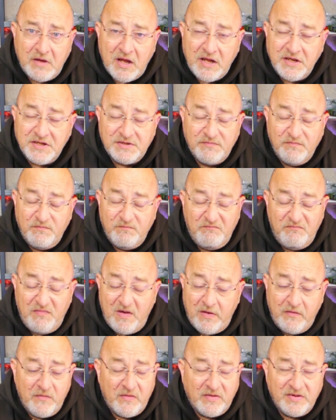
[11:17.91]
It's
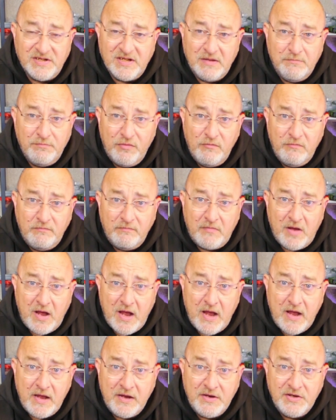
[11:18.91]
very, very simple,
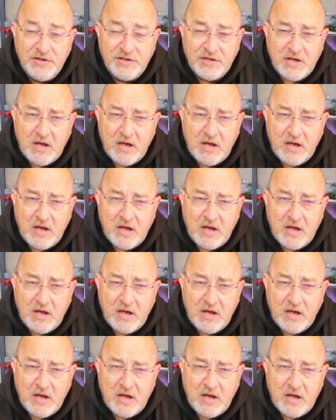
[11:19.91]
and